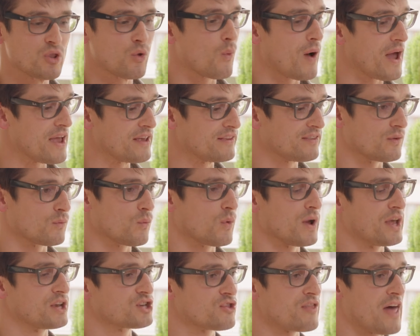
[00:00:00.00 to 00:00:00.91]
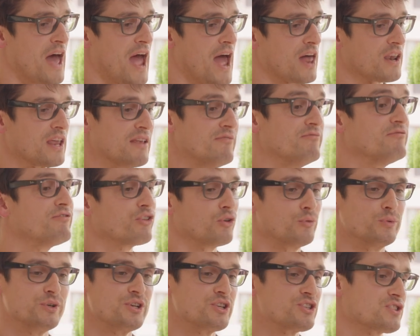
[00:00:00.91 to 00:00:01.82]
of the ways in which that
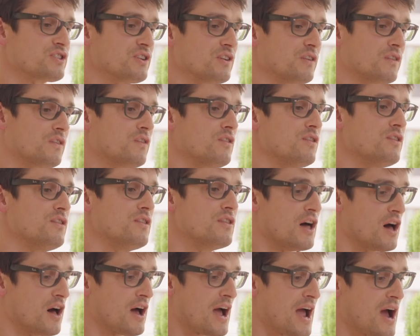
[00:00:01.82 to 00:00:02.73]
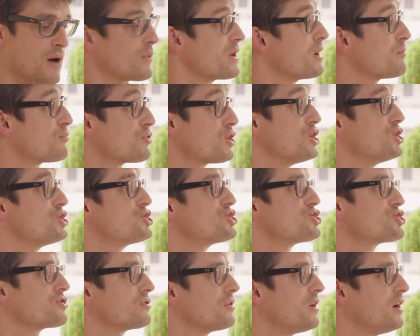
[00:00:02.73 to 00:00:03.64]
influences uh, how we
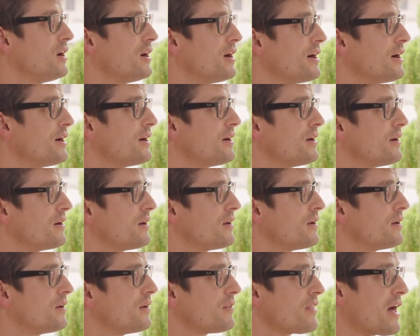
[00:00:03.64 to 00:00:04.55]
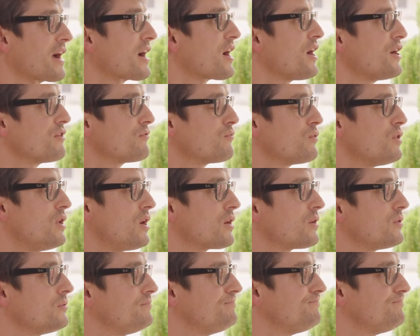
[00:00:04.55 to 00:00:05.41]
approach uh, that kind of work?